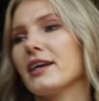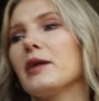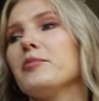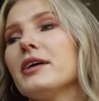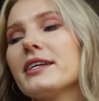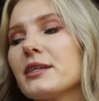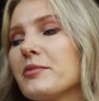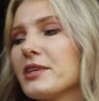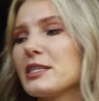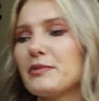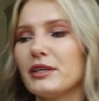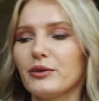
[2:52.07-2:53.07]
I picked up
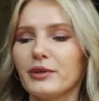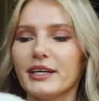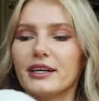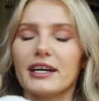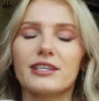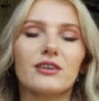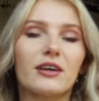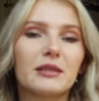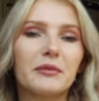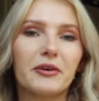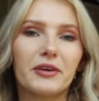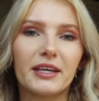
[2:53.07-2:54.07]
this pillow here. I talked
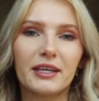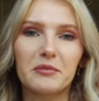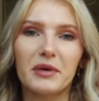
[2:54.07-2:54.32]
about it in